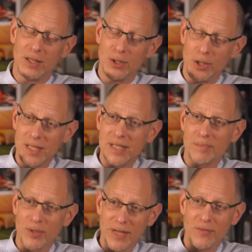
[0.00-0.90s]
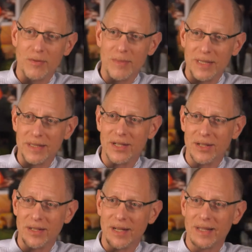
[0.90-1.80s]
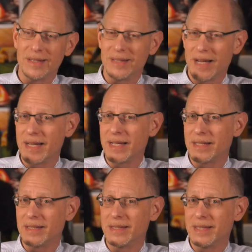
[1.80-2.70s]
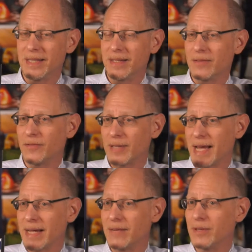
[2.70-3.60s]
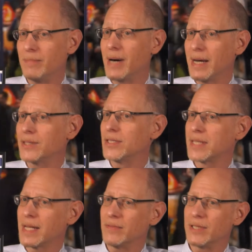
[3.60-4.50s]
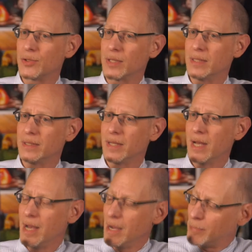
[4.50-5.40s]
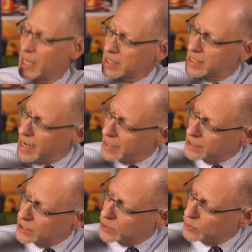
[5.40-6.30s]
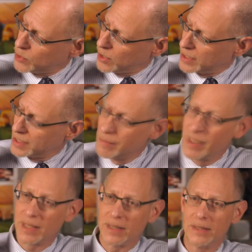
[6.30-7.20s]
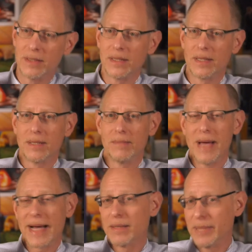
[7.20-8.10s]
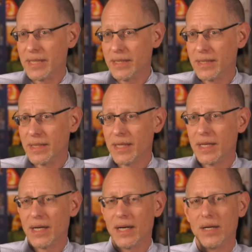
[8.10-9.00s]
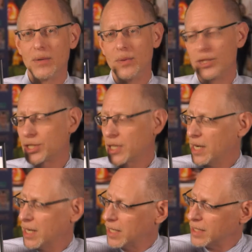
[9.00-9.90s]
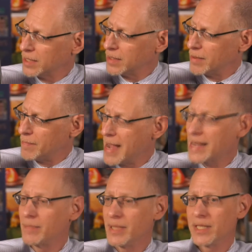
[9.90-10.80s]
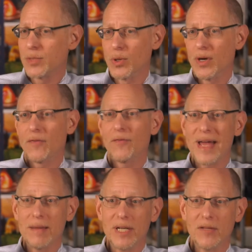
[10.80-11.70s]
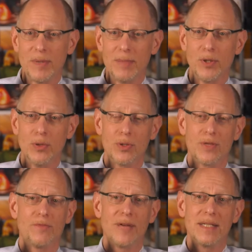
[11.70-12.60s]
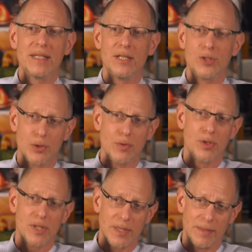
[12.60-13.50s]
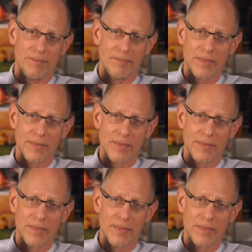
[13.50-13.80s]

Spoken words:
Looks pretty familiar, like the flag of the modern State of Israel. Plus it had this word in the middle, Maccabee, which the Maccabees were a family of people who defended Jerusalem.